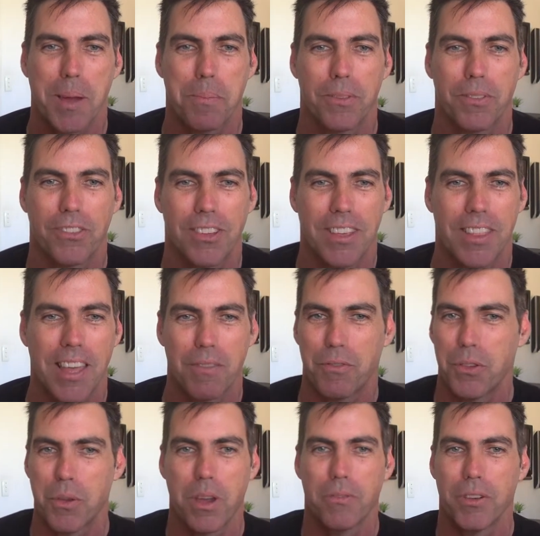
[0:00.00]
up and see
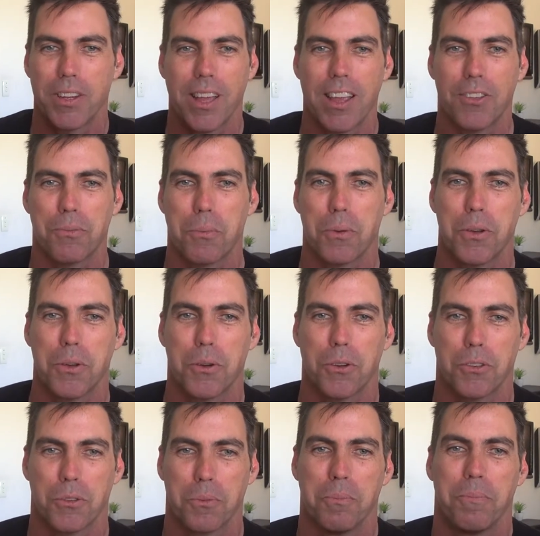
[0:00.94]
that view every day is pretty
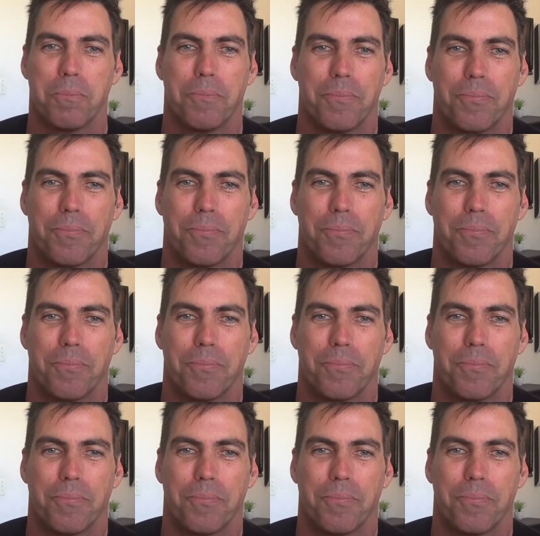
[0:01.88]
awesome.